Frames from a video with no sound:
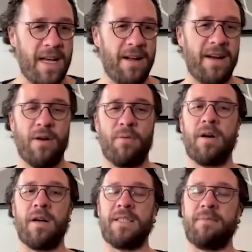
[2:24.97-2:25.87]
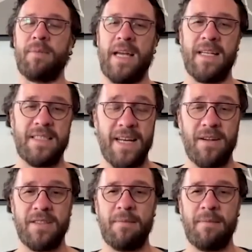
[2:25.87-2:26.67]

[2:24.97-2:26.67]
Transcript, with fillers: out how it works and making standards.